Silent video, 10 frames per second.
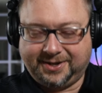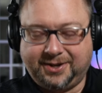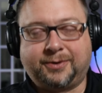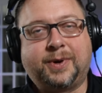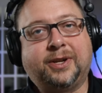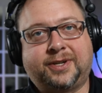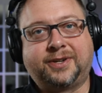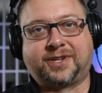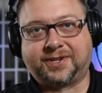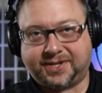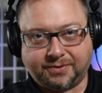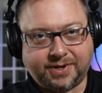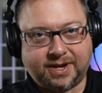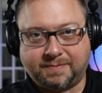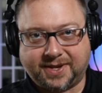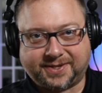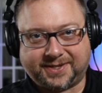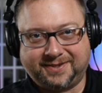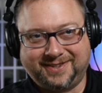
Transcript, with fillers: your realtors are still going to miss.